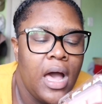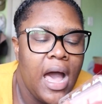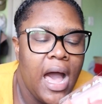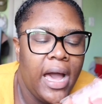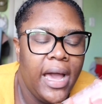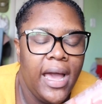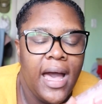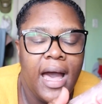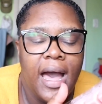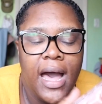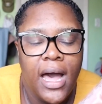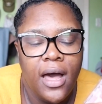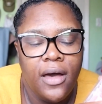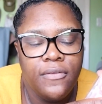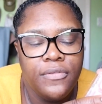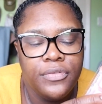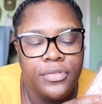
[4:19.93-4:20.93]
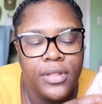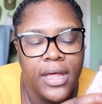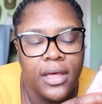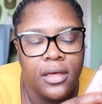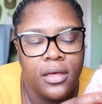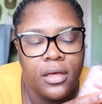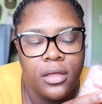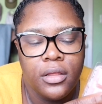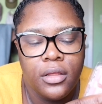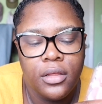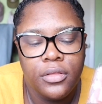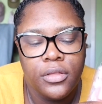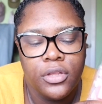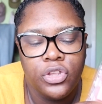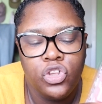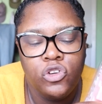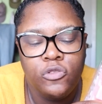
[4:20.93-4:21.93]
I have like
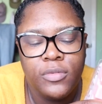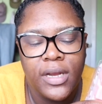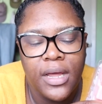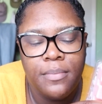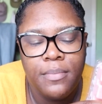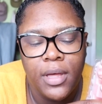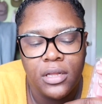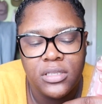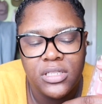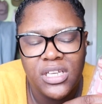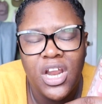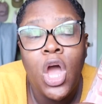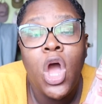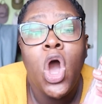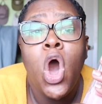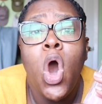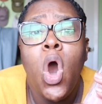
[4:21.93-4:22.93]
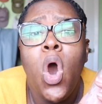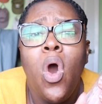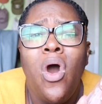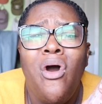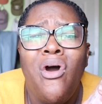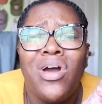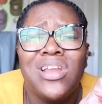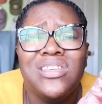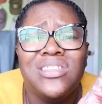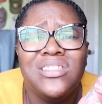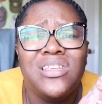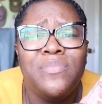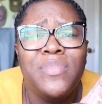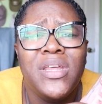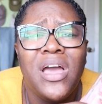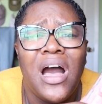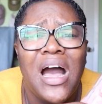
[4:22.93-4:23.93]
the cube that I melted. Oh, honest,
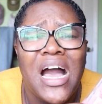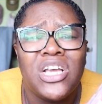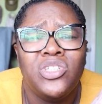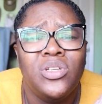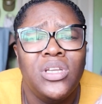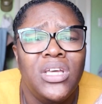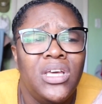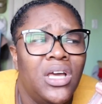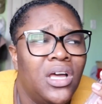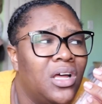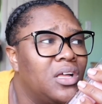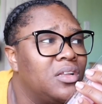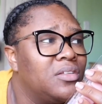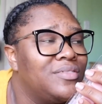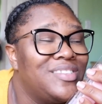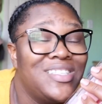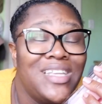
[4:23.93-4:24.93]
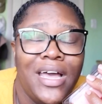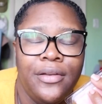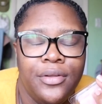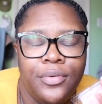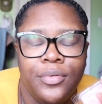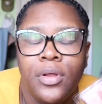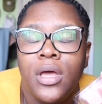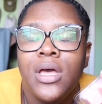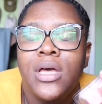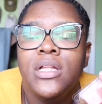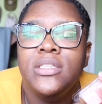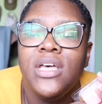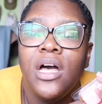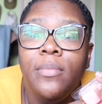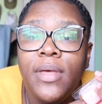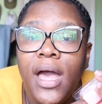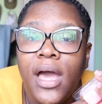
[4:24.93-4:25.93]
somebody actually, side note,
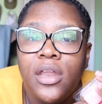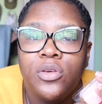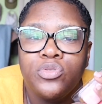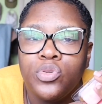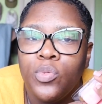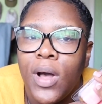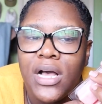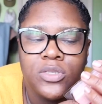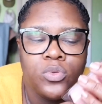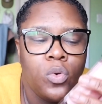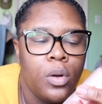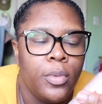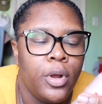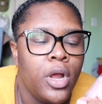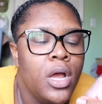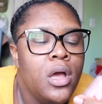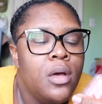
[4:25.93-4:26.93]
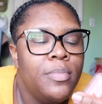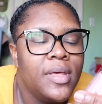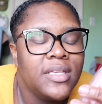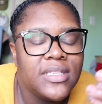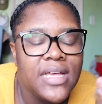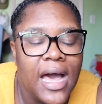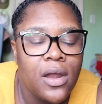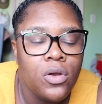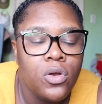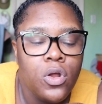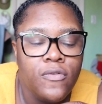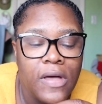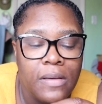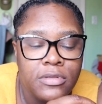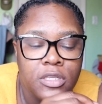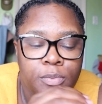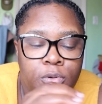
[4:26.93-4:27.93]
tell me how to use a wax warmer, because I don't know
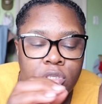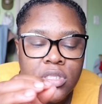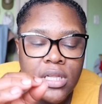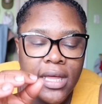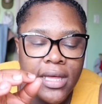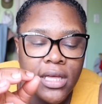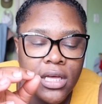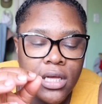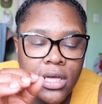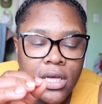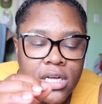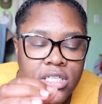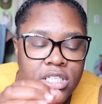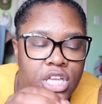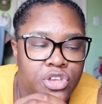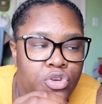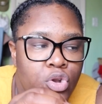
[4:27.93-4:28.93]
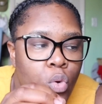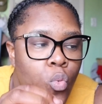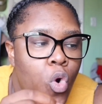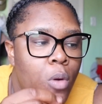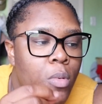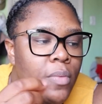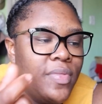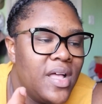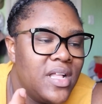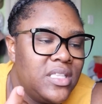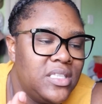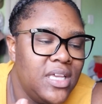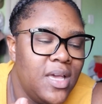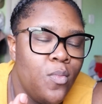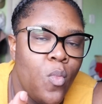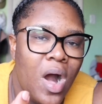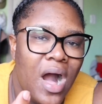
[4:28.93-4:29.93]
if I'm supposed to like continue to warm up that
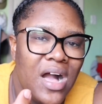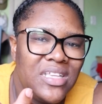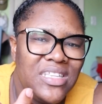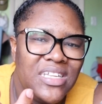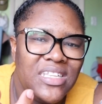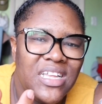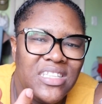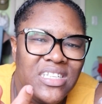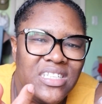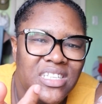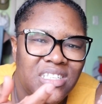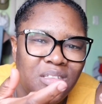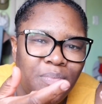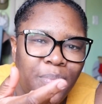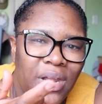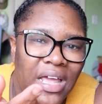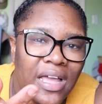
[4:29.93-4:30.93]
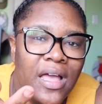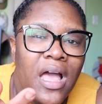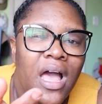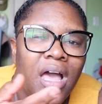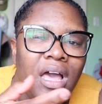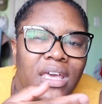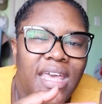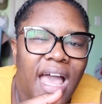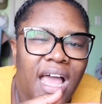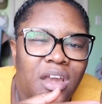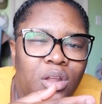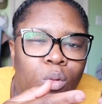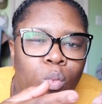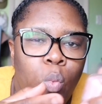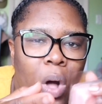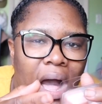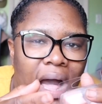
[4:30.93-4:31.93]
same wax. Like, does it disappear? Like,
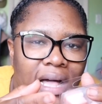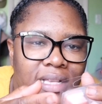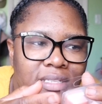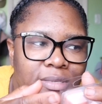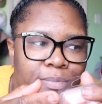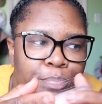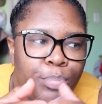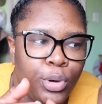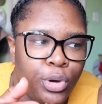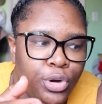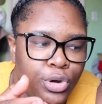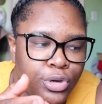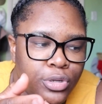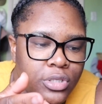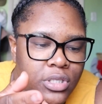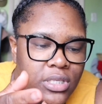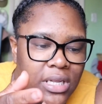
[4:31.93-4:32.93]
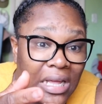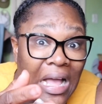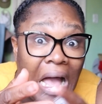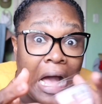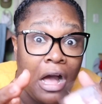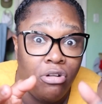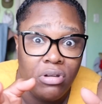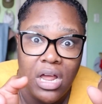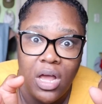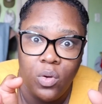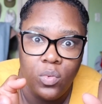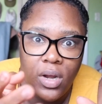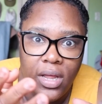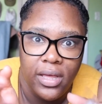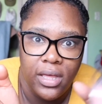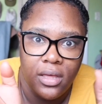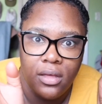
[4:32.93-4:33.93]
candle wax burns like out,
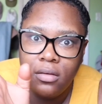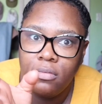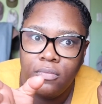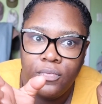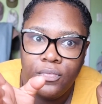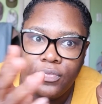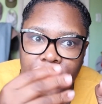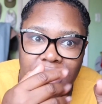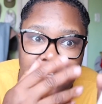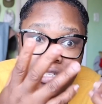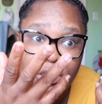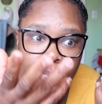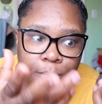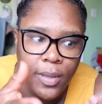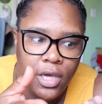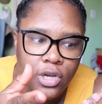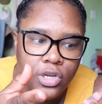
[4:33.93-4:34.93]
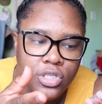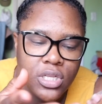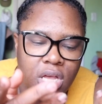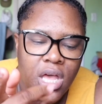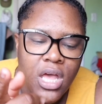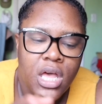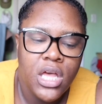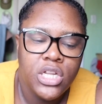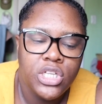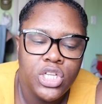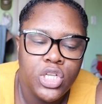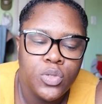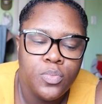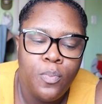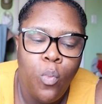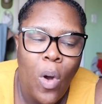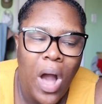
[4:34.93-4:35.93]
like it disappears.
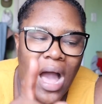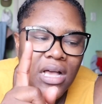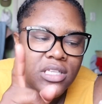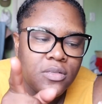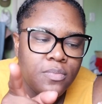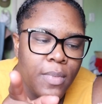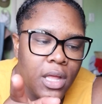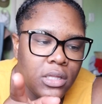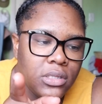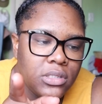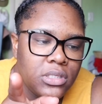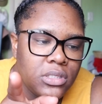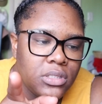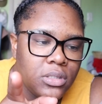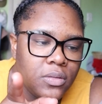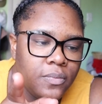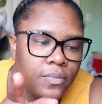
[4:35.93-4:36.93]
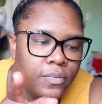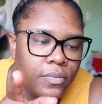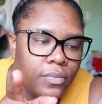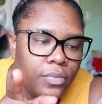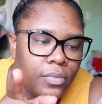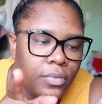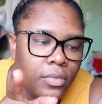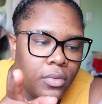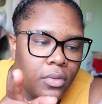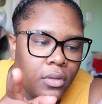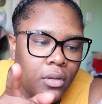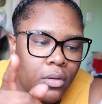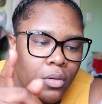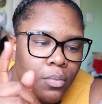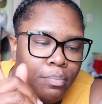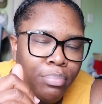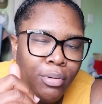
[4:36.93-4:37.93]
Does wax melts
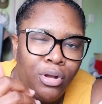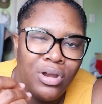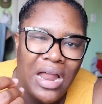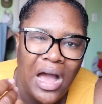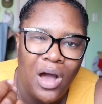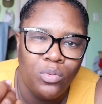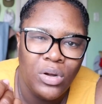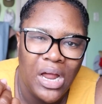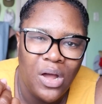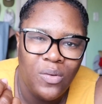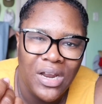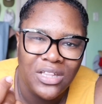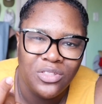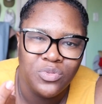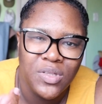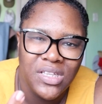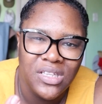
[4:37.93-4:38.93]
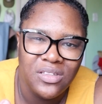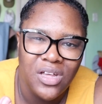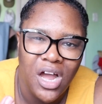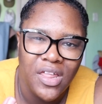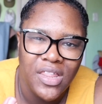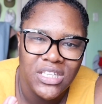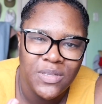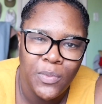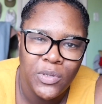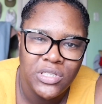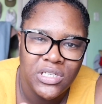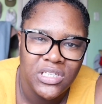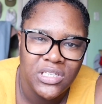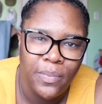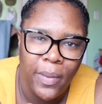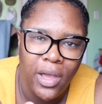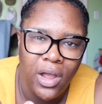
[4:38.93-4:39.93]
burn out? Like, are they supposed to
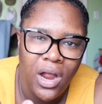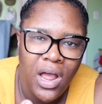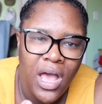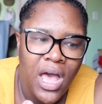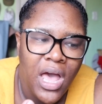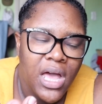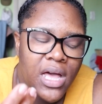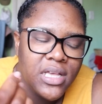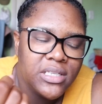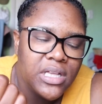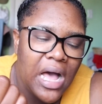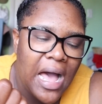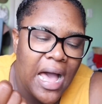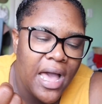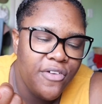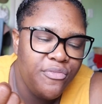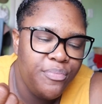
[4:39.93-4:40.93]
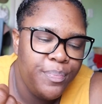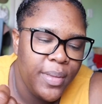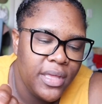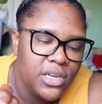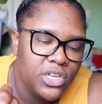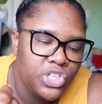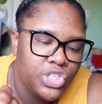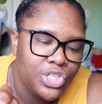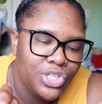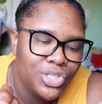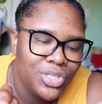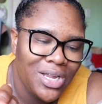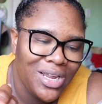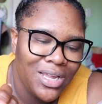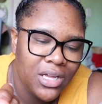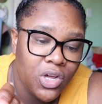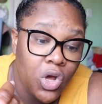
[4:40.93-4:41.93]
disappear? Cause I've been just
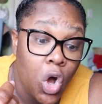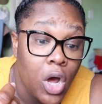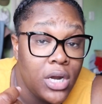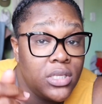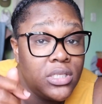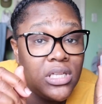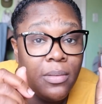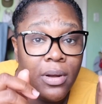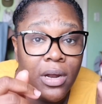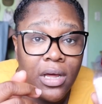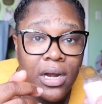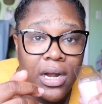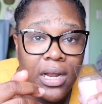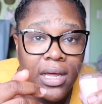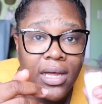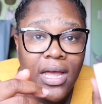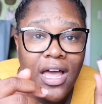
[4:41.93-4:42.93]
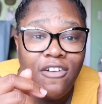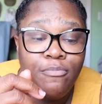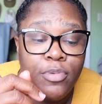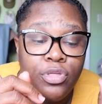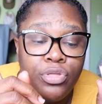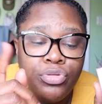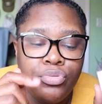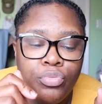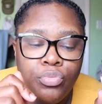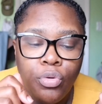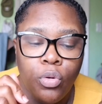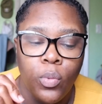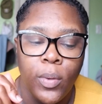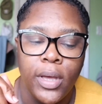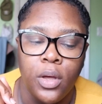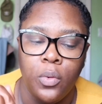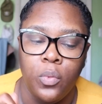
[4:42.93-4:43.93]
like, honestly, I'm not gonna lie, I've been
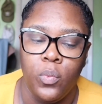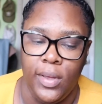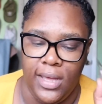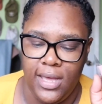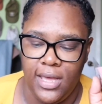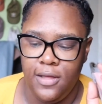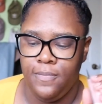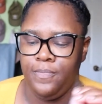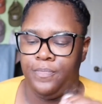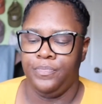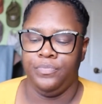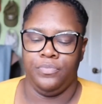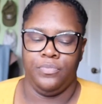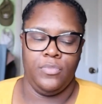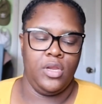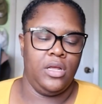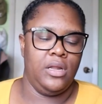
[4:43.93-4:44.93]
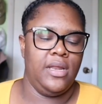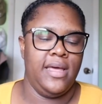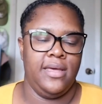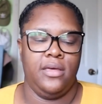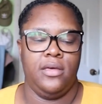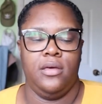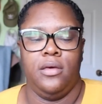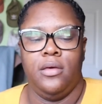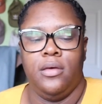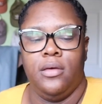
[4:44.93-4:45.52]
throwing away, like,